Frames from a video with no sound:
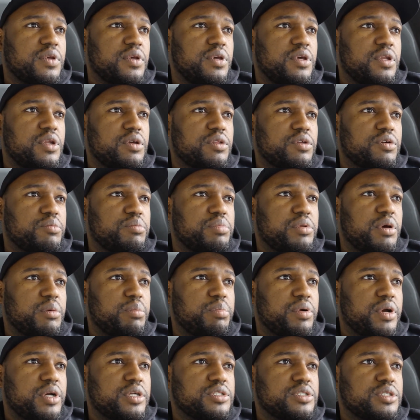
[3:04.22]
their blood
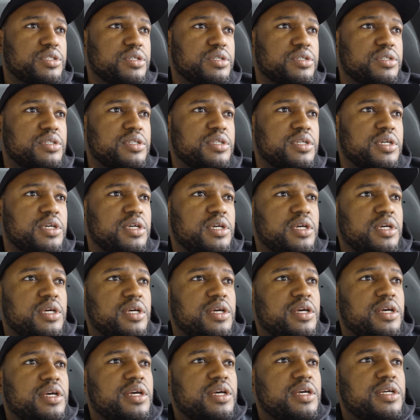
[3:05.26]
pressure and
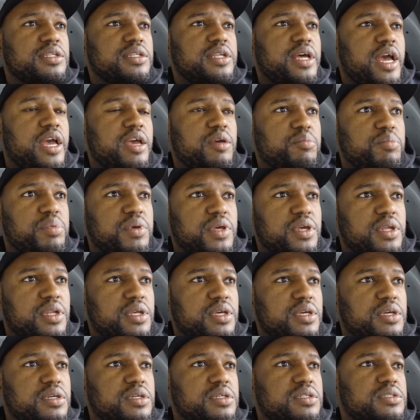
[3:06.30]

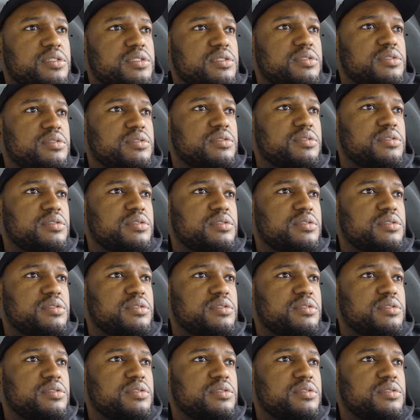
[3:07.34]
diabetes and,